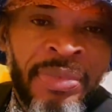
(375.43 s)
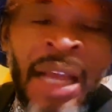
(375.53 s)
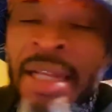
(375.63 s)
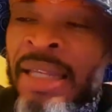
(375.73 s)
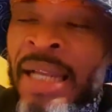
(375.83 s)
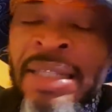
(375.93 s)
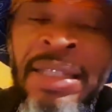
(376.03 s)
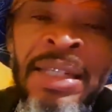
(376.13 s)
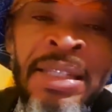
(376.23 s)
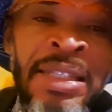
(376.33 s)
not that
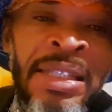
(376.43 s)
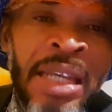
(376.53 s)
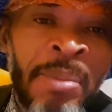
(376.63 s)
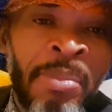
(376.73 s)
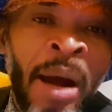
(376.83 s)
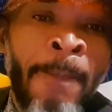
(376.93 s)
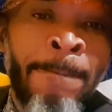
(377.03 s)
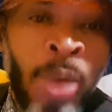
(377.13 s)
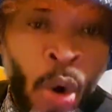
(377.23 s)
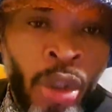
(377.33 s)
he is named a
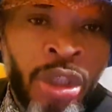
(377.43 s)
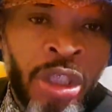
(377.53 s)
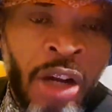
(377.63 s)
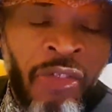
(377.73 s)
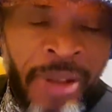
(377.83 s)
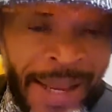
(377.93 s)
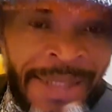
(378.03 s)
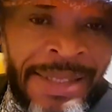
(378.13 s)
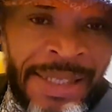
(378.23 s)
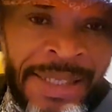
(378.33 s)
bolt of
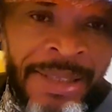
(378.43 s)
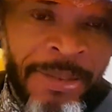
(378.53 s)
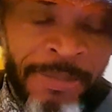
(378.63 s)
lightning.